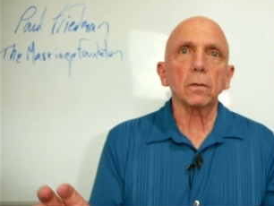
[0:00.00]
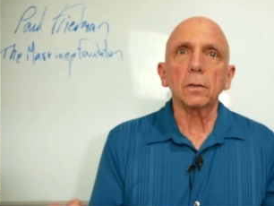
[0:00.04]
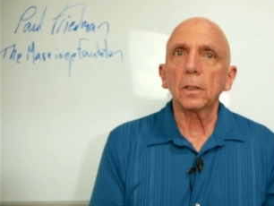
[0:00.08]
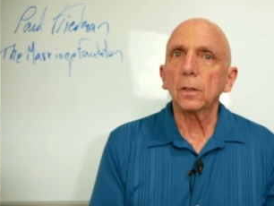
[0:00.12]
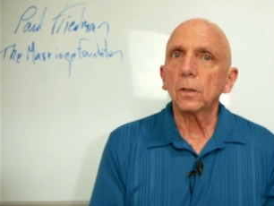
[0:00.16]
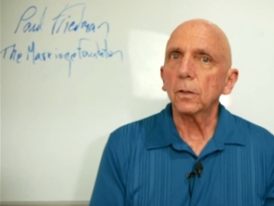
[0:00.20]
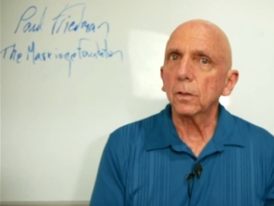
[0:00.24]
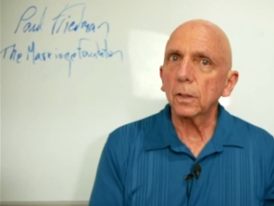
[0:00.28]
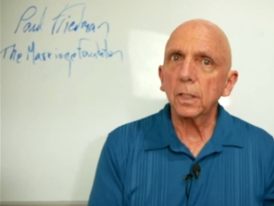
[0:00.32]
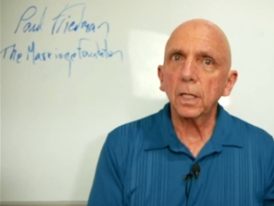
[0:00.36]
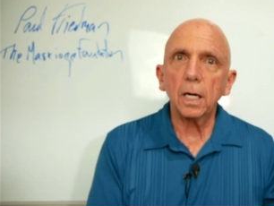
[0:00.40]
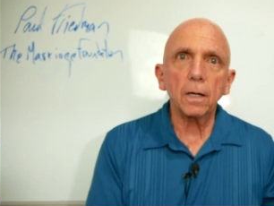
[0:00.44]

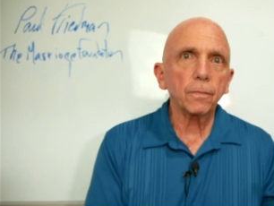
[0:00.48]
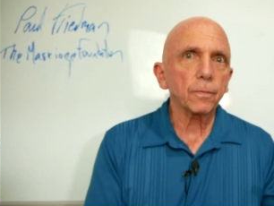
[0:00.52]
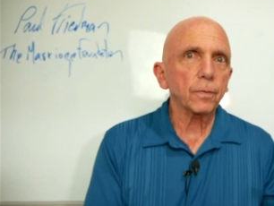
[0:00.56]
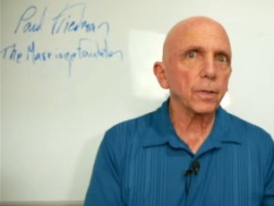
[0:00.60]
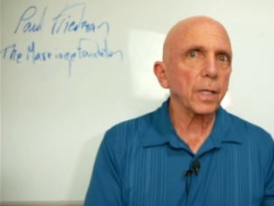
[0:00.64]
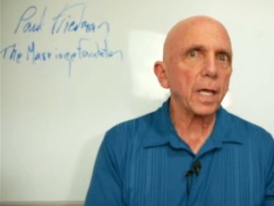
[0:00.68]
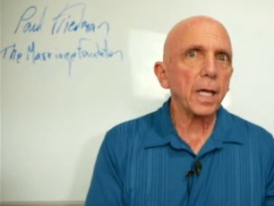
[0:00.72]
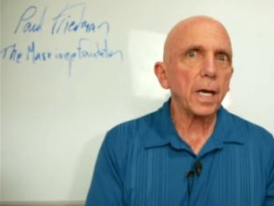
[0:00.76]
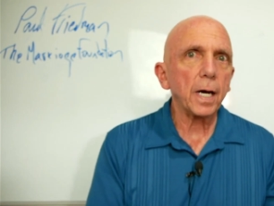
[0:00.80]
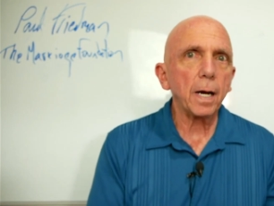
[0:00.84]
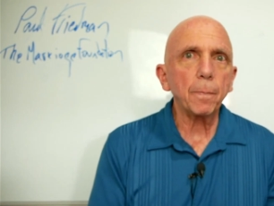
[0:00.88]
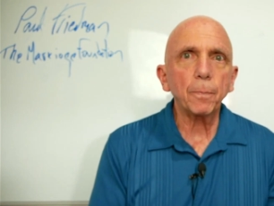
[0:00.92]
look out for that
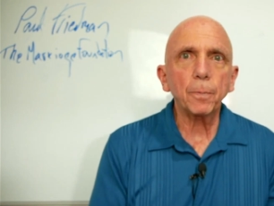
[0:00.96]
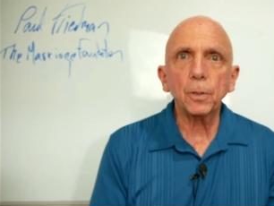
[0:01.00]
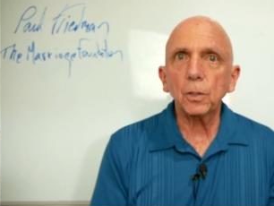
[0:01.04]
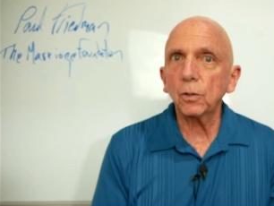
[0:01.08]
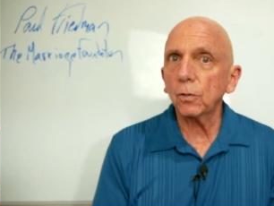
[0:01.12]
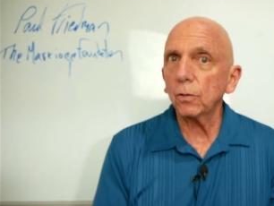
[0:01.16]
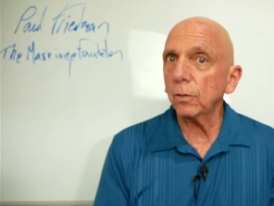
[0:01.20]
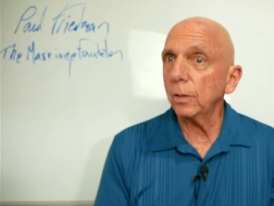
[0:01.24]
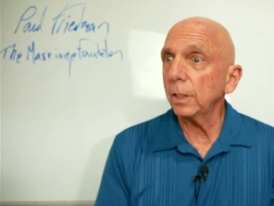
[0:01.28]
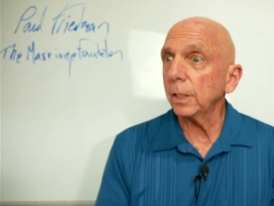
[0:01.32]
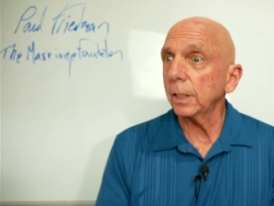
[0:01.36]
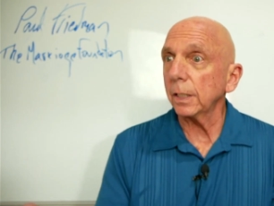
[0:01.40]

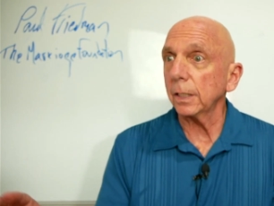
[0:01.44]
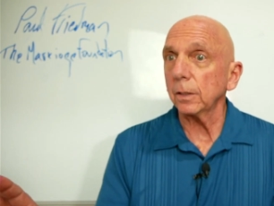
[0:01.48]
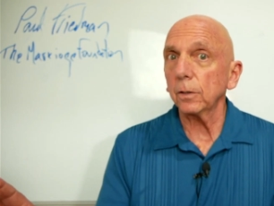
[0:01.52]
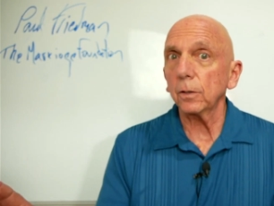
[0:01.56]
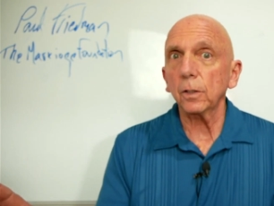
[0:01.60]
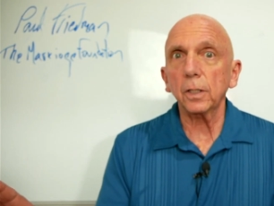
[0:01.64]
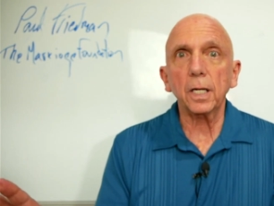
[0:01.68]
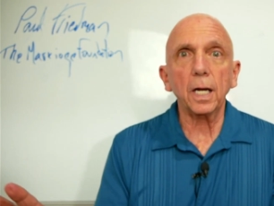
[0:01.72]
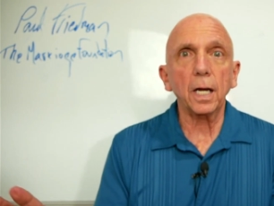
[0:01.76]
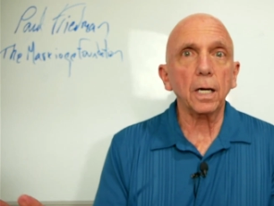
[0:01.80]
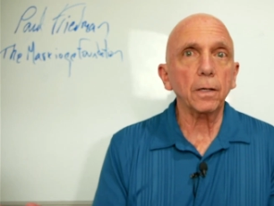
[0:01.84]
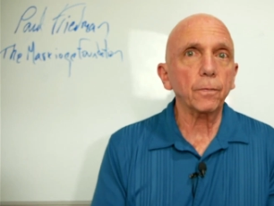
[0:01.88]
opportunity, look
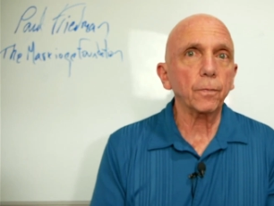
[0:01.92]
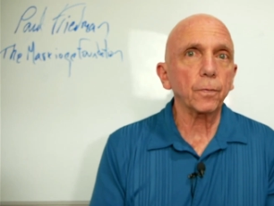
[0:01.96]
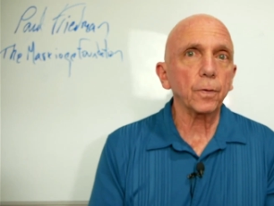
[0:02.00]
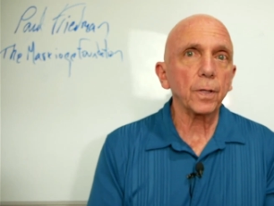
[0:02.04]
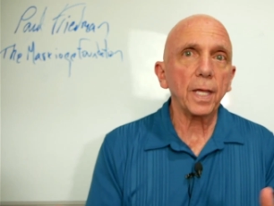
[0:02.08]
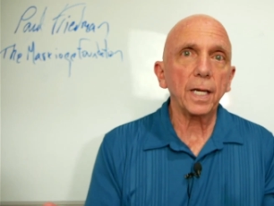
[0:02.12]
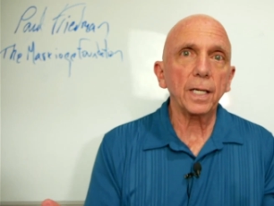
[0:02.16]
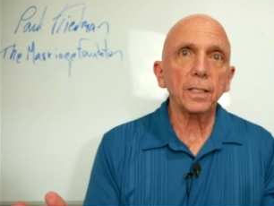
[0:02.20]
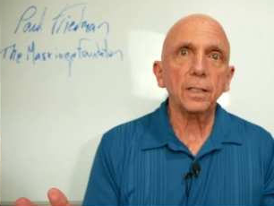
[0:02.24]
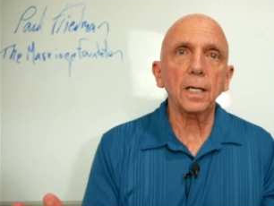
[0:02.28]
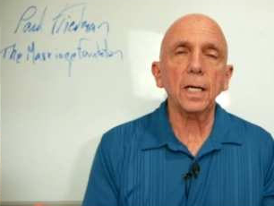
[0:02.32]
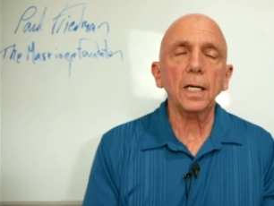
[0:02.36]
out for
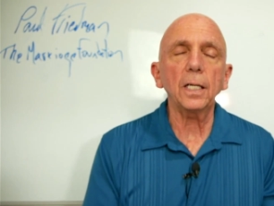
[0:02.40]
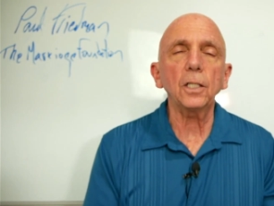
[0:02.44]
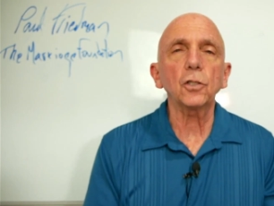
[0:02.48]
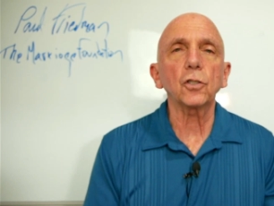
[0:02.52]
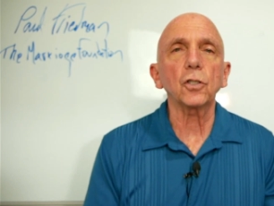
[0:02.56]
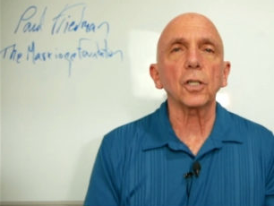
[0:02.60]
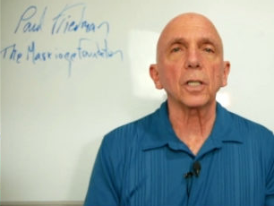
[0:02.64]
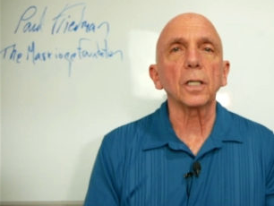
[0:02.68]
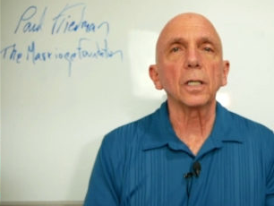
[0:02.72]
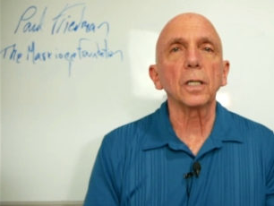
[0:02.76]
that danger.